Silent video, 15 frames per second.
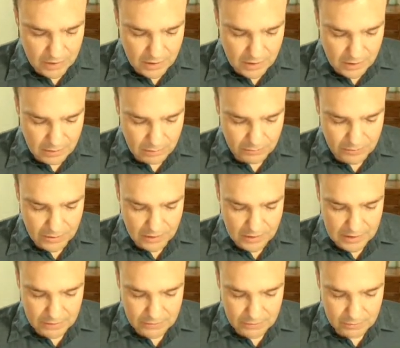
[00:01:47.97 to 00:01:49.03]
we've got a
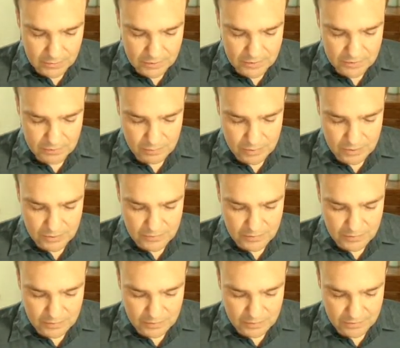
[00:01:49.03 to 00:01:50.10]
Galton-Watson
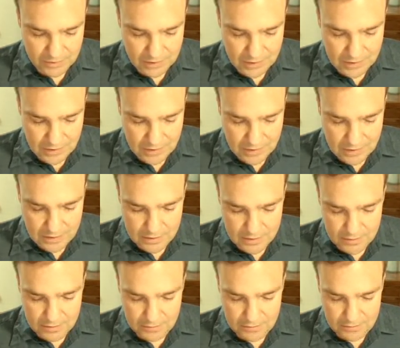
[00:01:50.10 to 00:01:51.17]
process
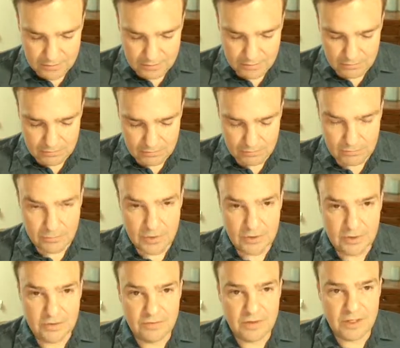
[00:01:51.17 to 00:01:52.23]
that's written
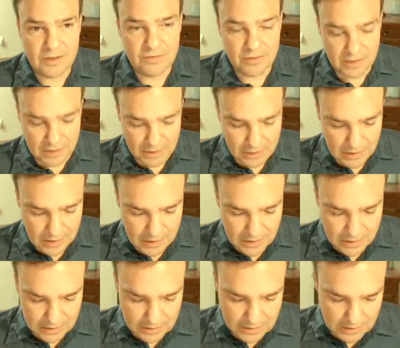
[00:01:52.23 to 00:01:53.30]
as xn,
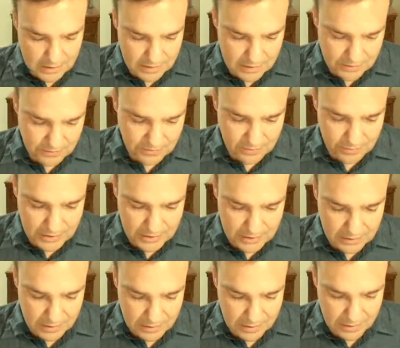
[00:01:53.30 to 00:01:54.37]
x sub
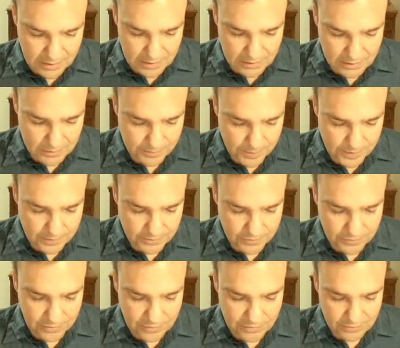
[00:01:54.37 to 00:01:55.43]
n. It
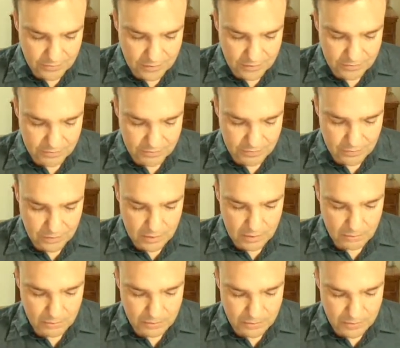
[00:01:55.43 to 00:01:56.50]
starts off
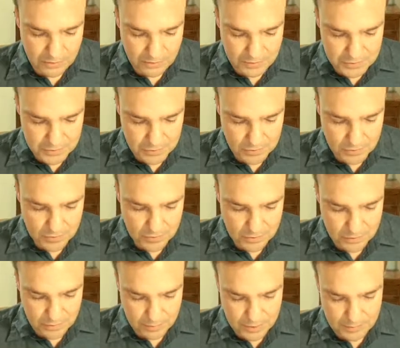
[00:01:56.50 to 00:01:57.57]
with an initial
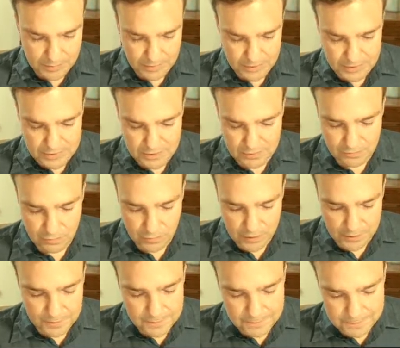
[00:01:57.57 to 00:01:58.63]
population of 1.